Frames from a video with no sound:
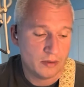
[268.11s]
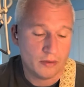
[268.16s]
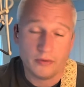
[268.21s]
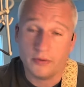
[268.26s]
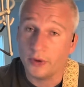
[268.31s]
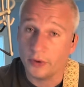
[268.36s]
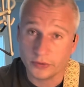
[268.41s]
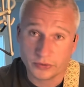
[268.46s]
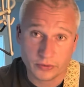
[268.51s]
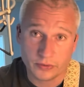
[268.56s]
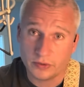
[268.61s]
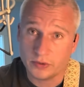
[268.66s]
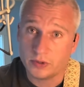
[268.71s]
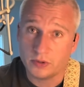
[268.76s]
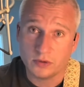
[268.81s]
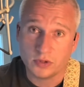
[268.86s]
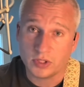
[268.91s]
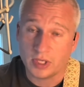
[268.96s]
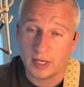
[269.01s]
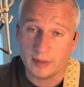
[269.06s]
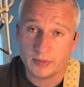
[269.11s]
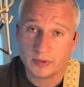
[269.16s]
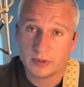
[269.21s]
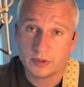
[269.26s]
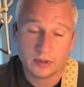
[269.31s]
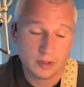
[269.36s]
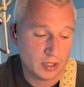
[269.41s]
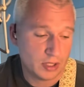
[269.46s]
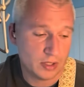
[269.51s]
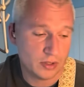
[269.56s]
Those are the 2 shapes.
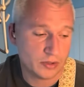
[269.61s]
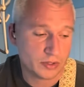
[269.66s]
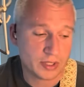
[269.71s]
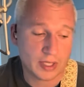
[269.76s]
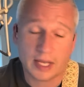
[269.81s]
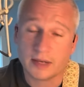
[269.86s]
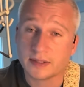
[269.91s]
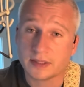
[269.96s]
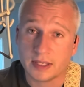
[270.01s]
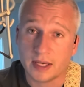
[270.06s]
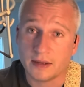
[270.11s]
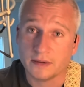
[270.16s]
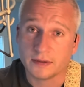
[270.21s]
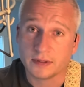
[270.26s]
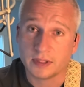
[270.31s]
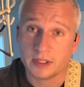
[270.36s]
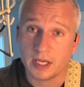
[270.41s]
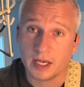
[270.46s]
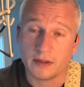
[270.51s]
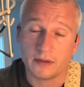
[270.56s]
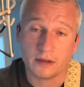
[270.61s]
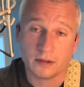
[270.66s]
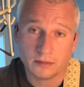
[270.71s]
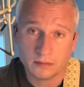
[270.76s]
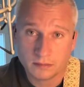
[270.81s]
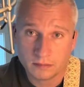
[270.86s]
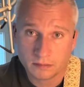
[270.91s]
Here's how it sounds together.